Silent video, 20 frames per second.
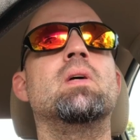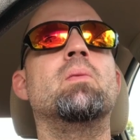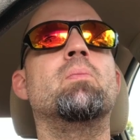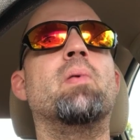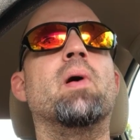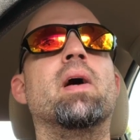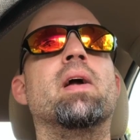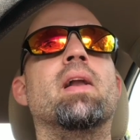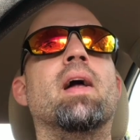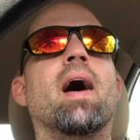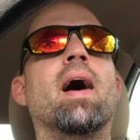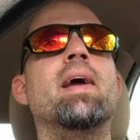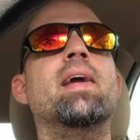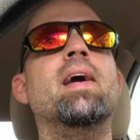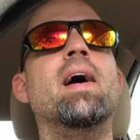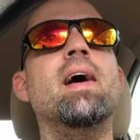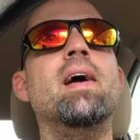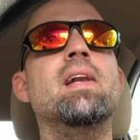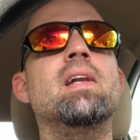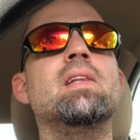But I
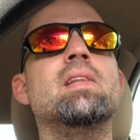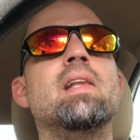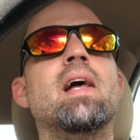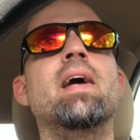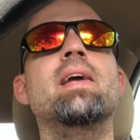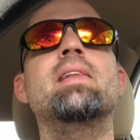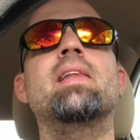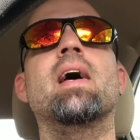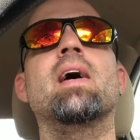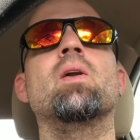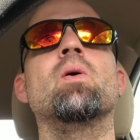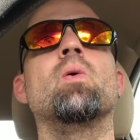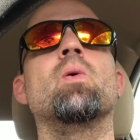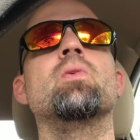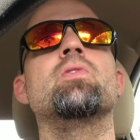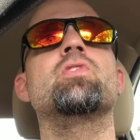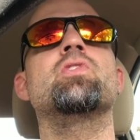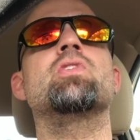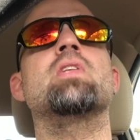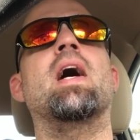kind of like that
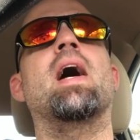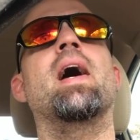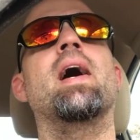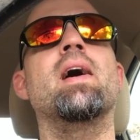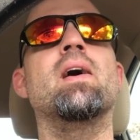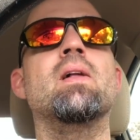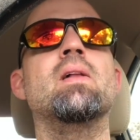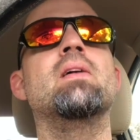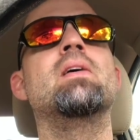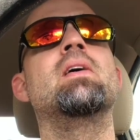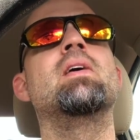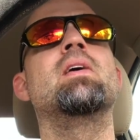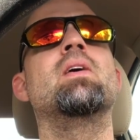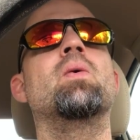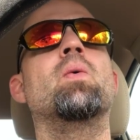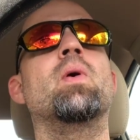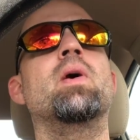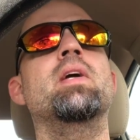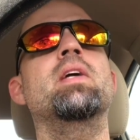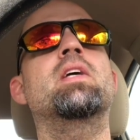old style
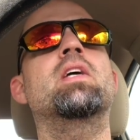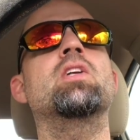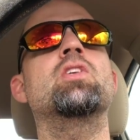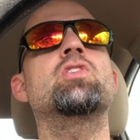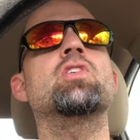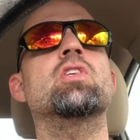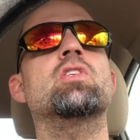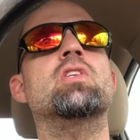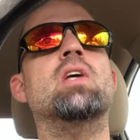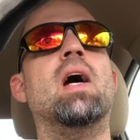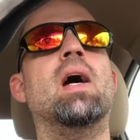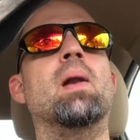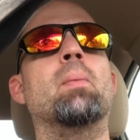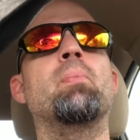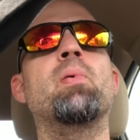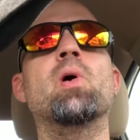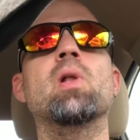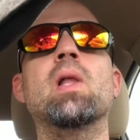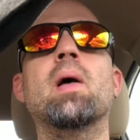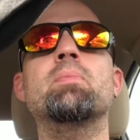where you can just kind of
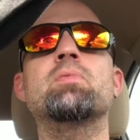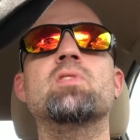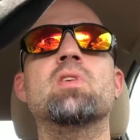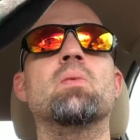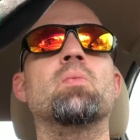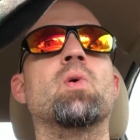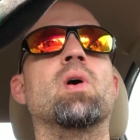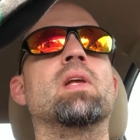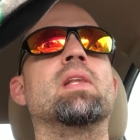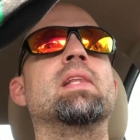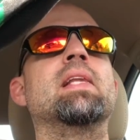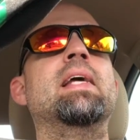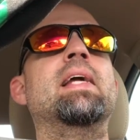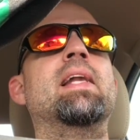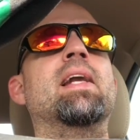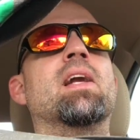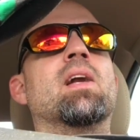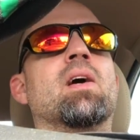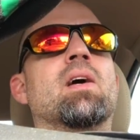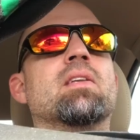pull up somewhere and
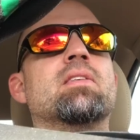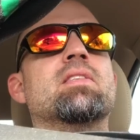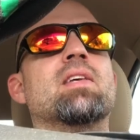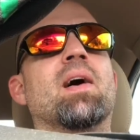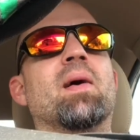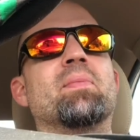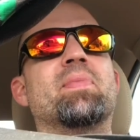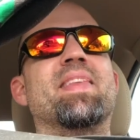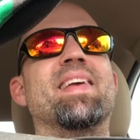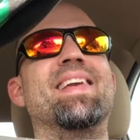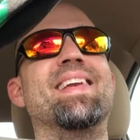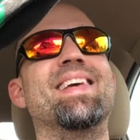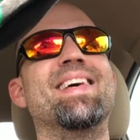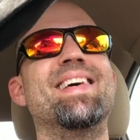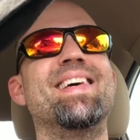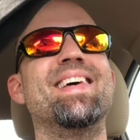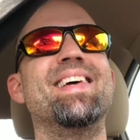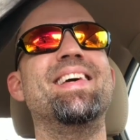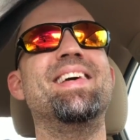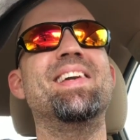lean it on something.
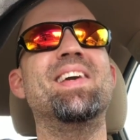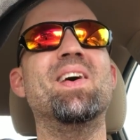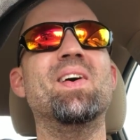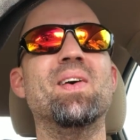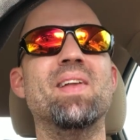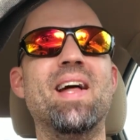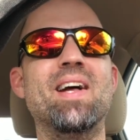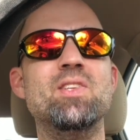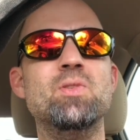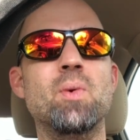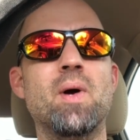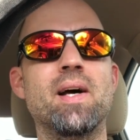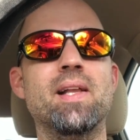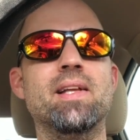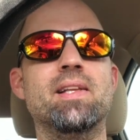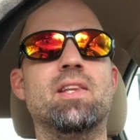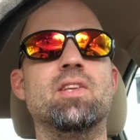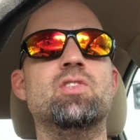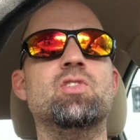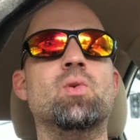That's why I
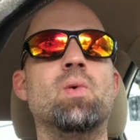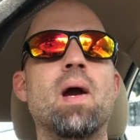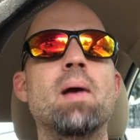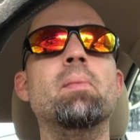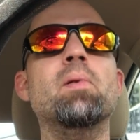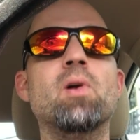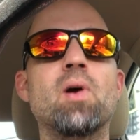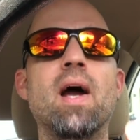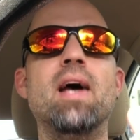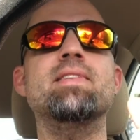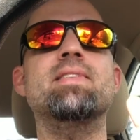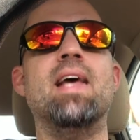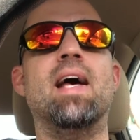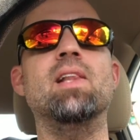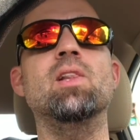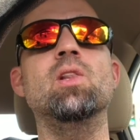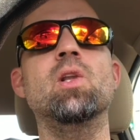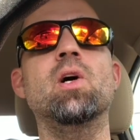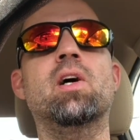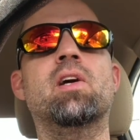like the Scrambler. Has
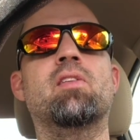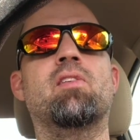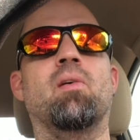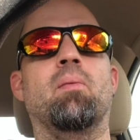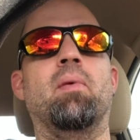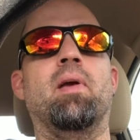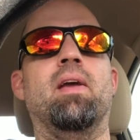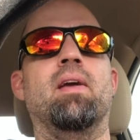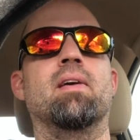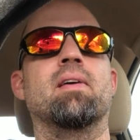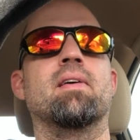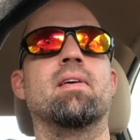that look to me.